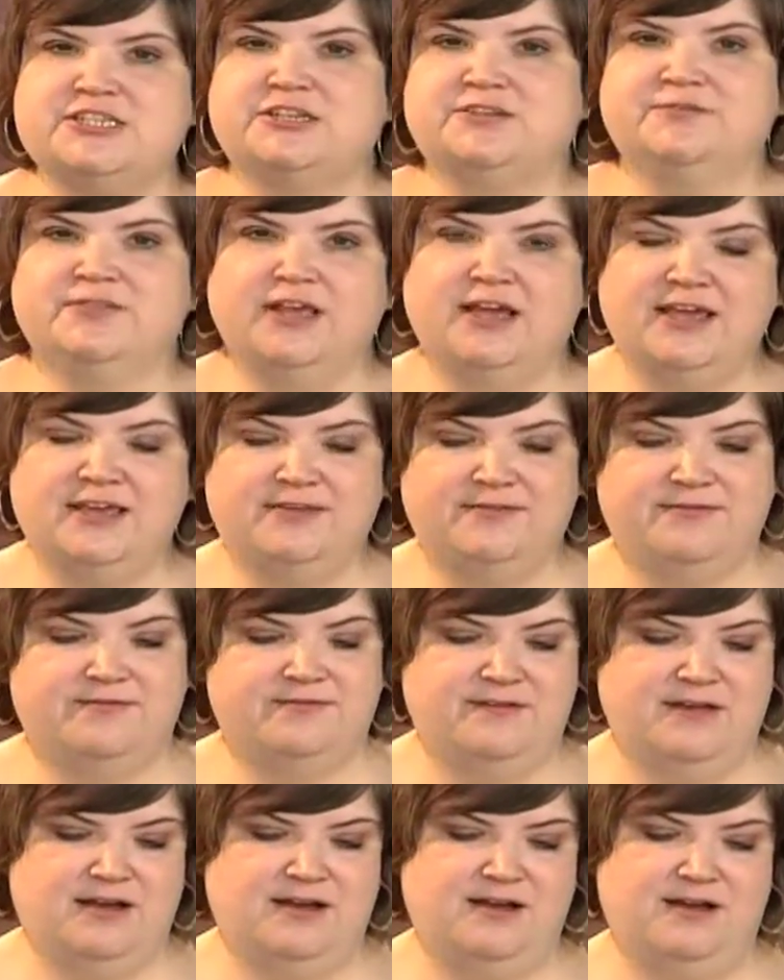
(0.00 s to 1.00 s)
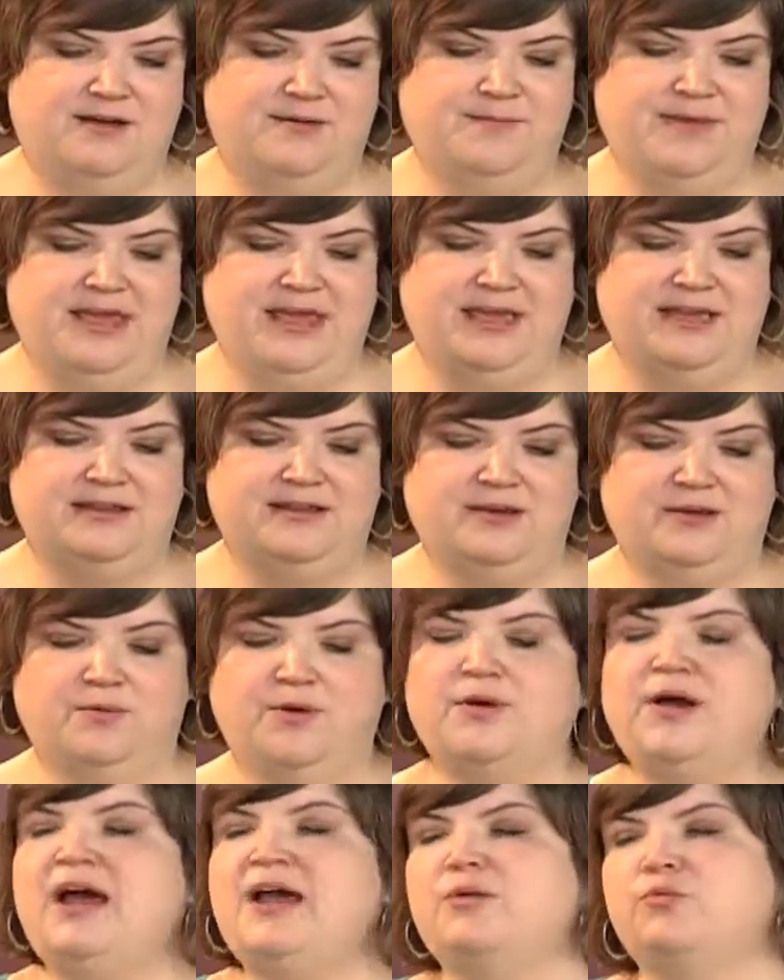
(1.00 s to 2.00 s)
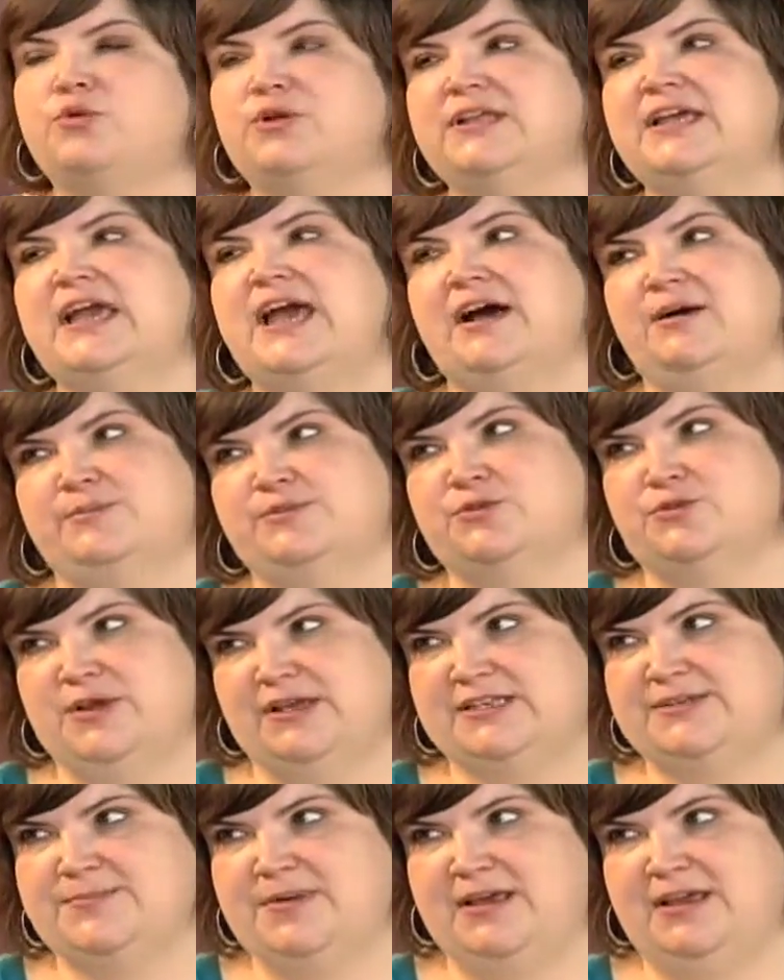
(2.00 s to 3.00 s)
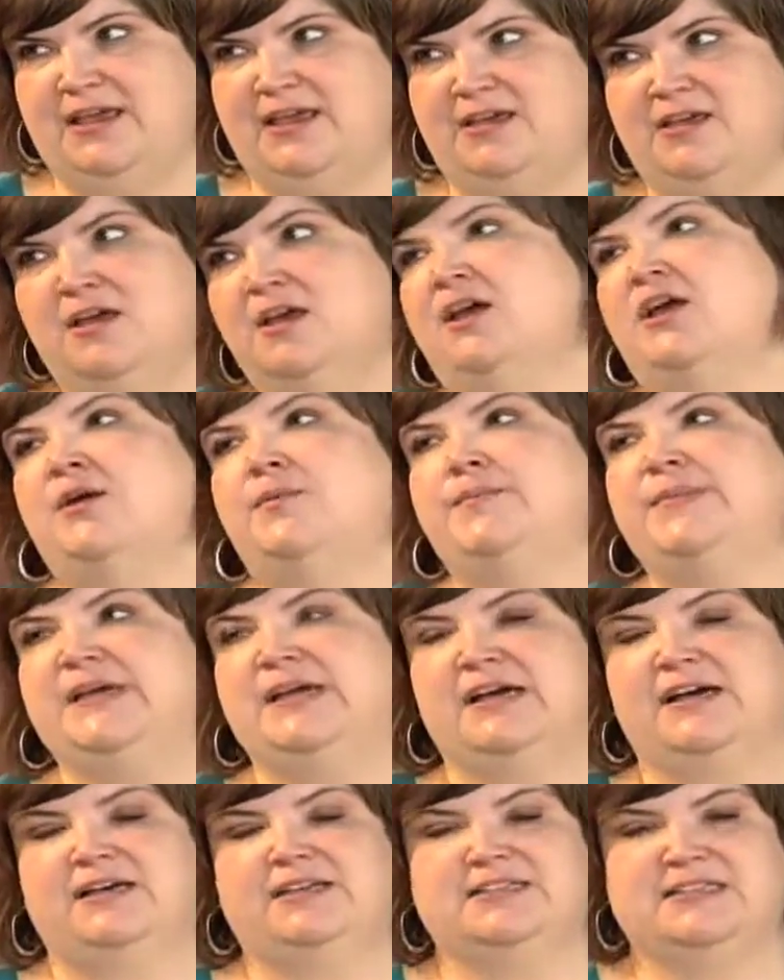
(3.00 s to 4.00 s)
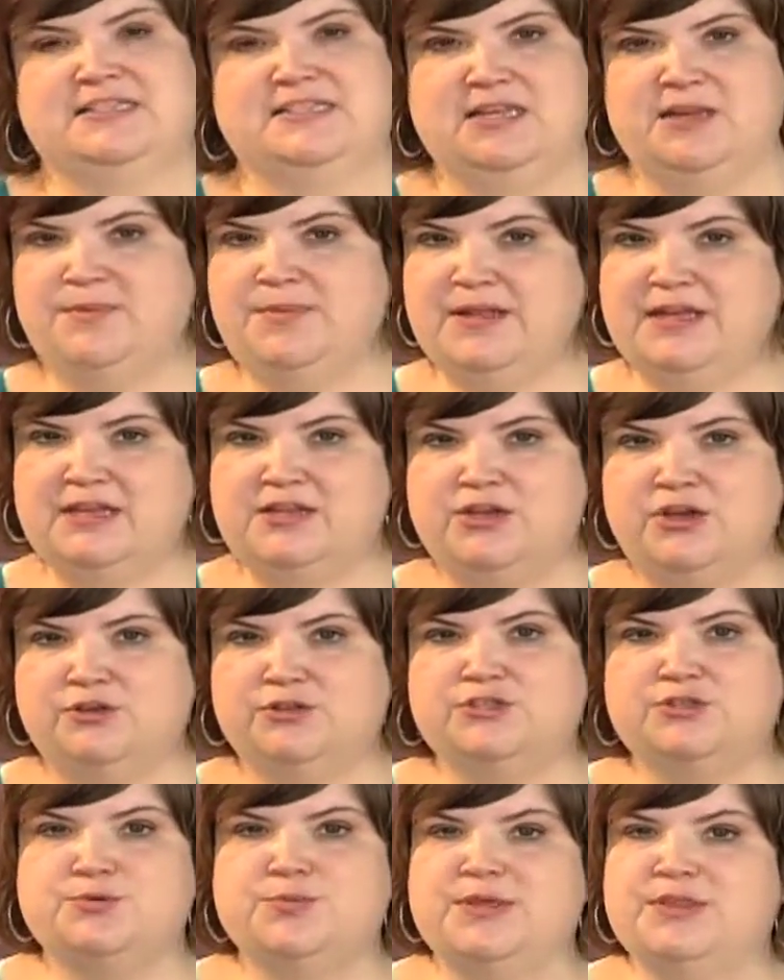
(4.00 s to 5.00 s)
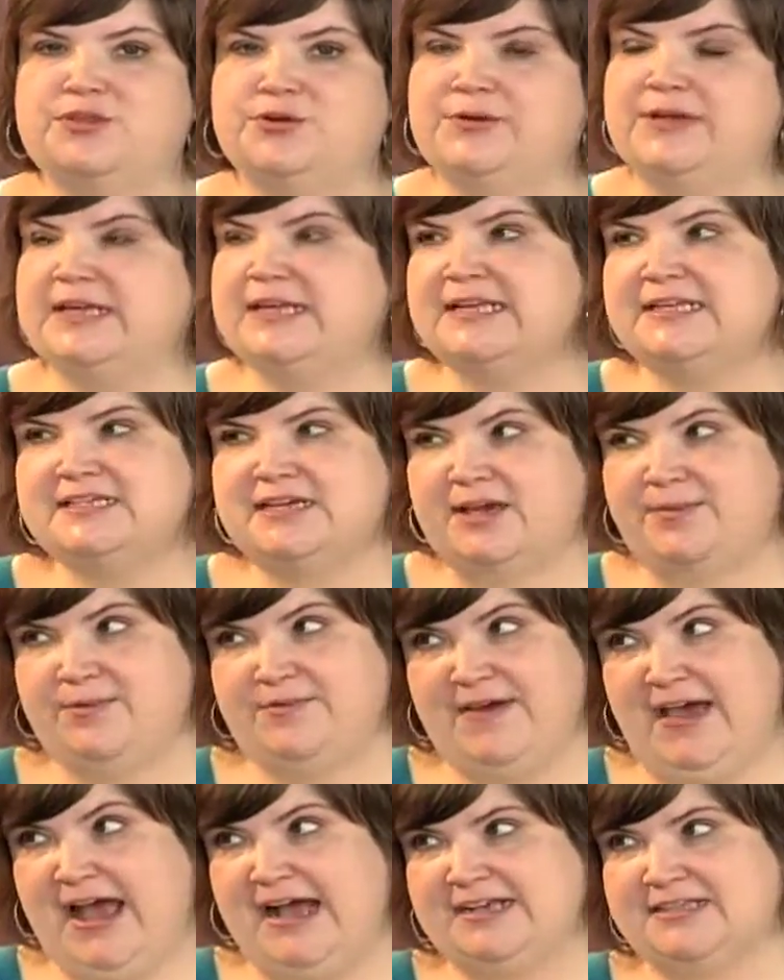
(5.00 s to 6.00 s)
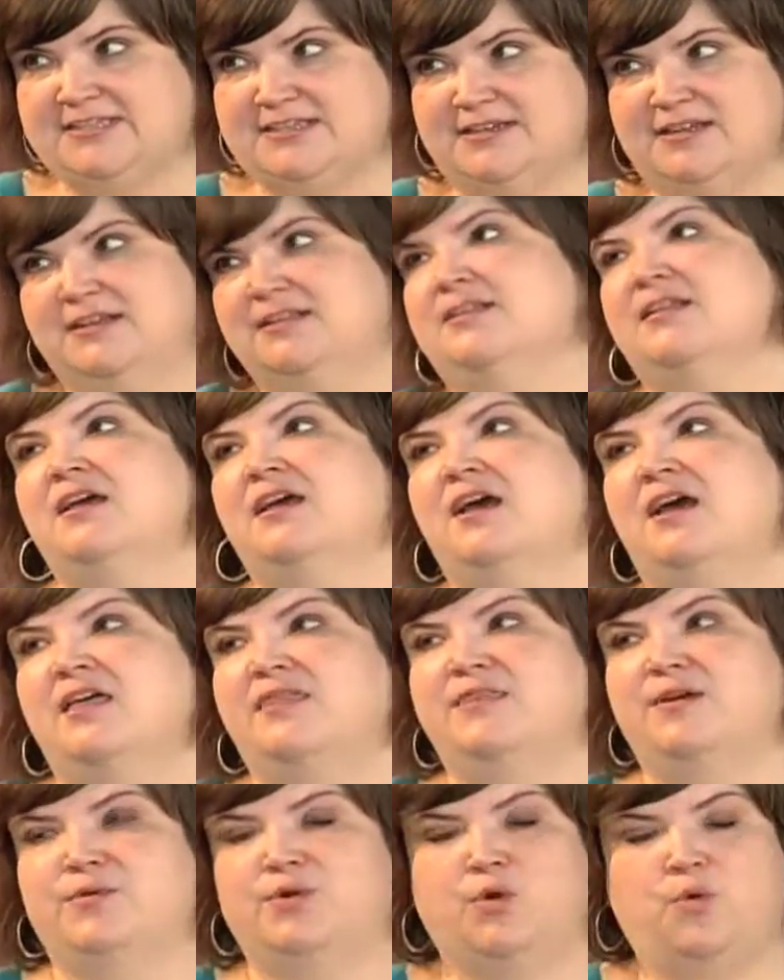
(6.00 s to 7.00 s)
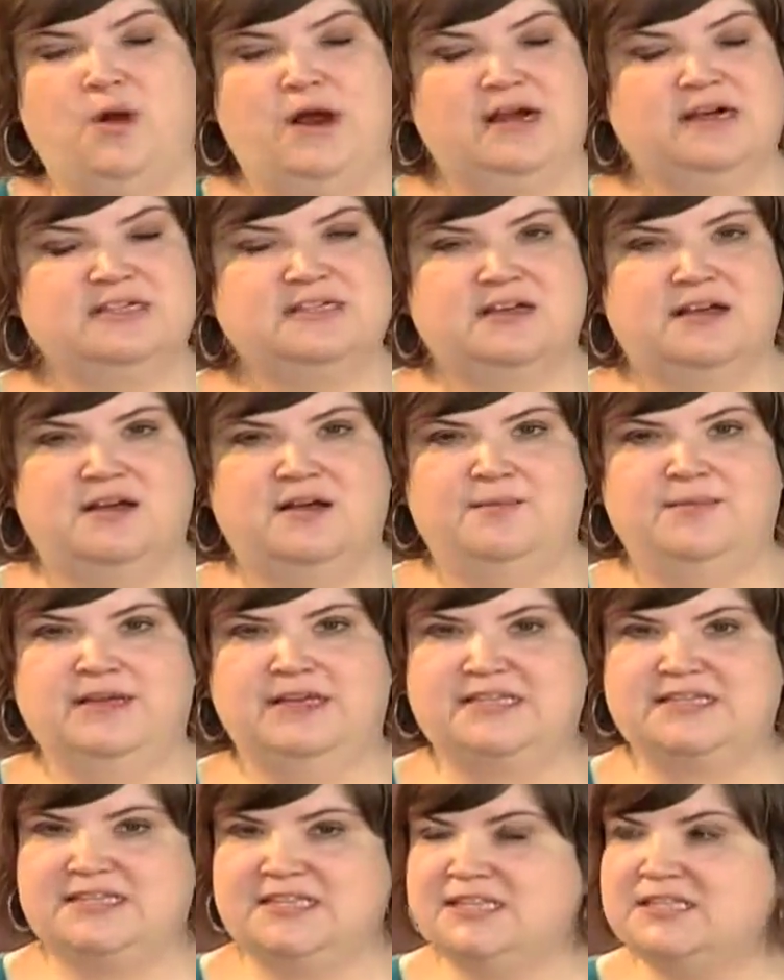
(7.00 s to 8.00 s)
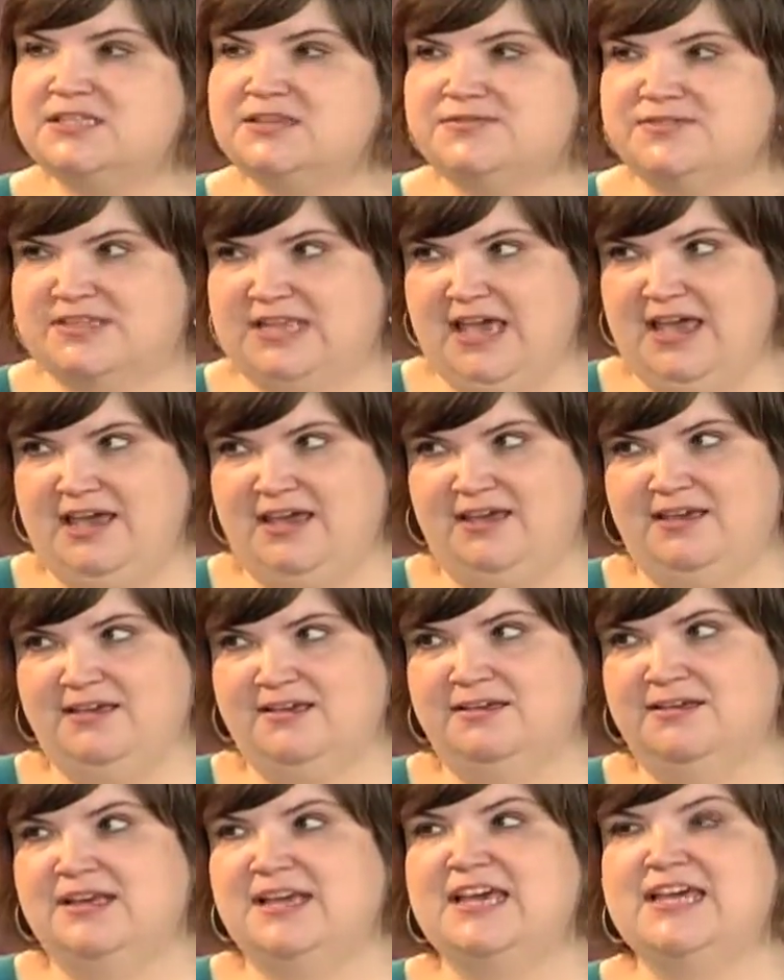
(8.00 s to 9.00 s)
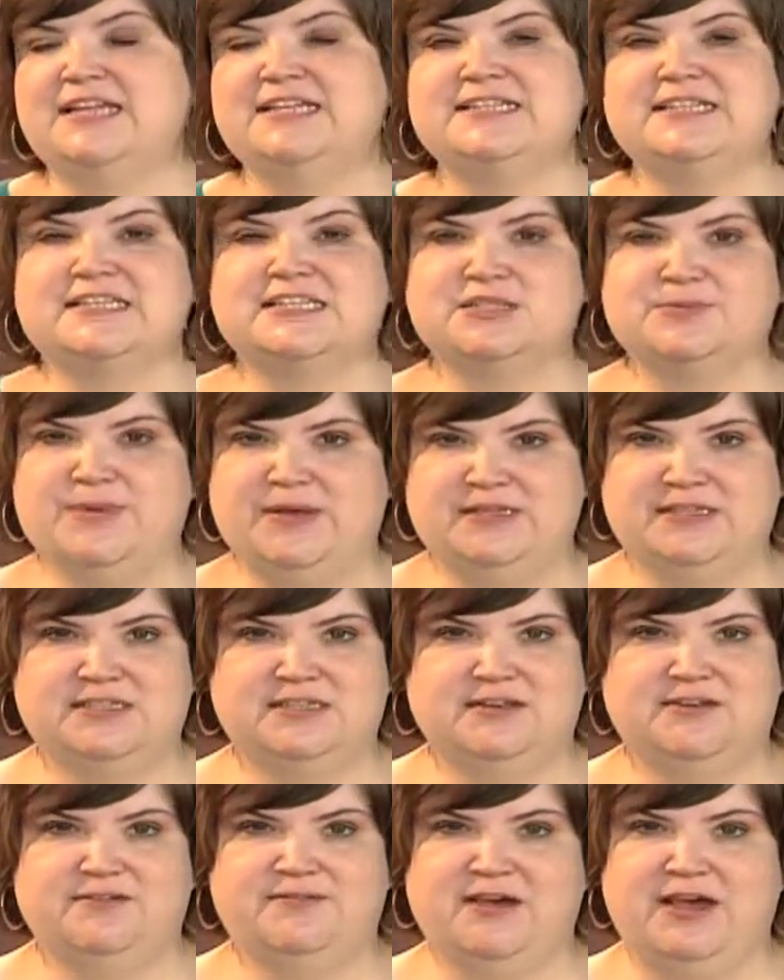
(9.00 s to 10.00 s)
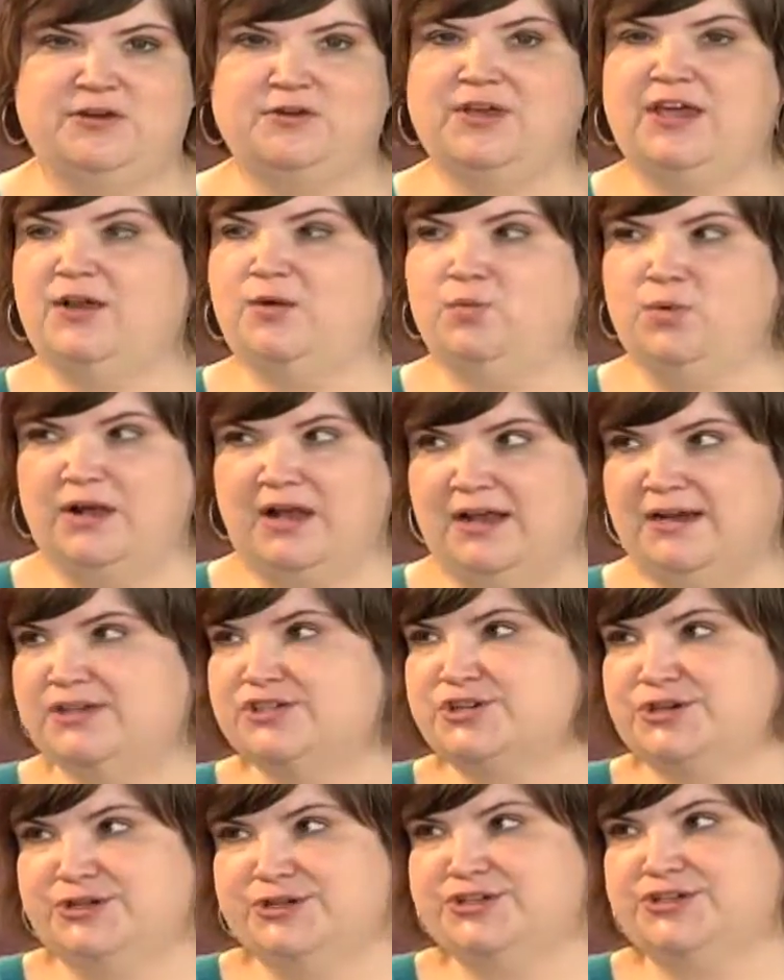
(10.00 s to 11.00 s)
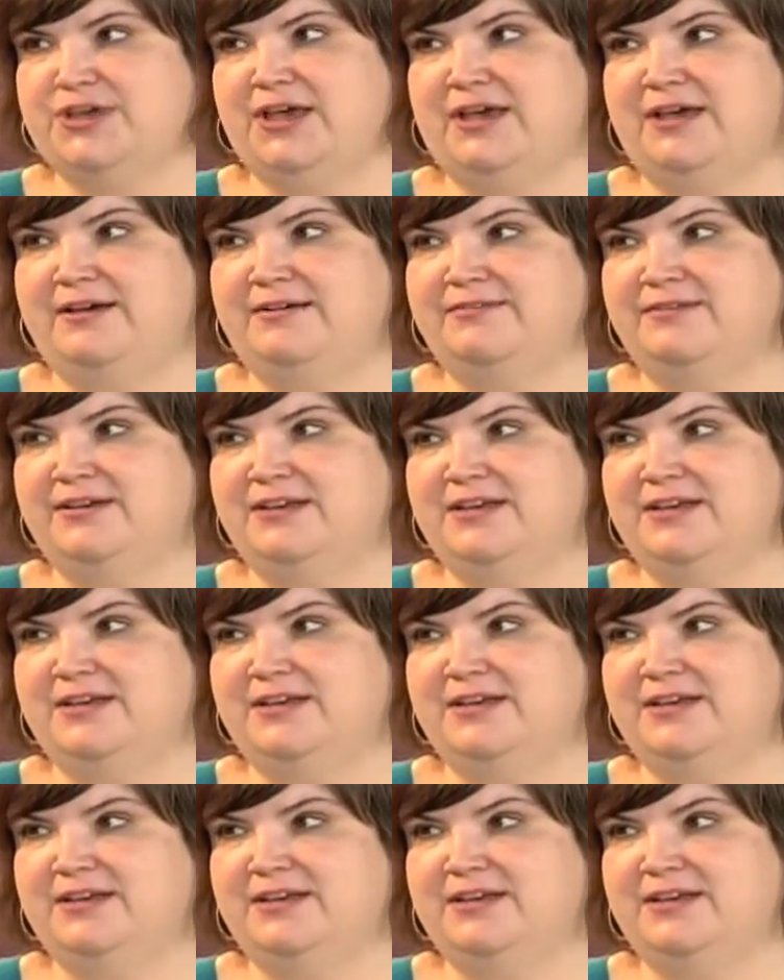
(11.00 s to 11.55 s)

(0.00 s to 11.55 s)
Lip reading: of life, and really help to raise money because, as anybody knows who's been through any type of accident that requires extensive stay, it is expensive. I don't care what kind of insurance you have.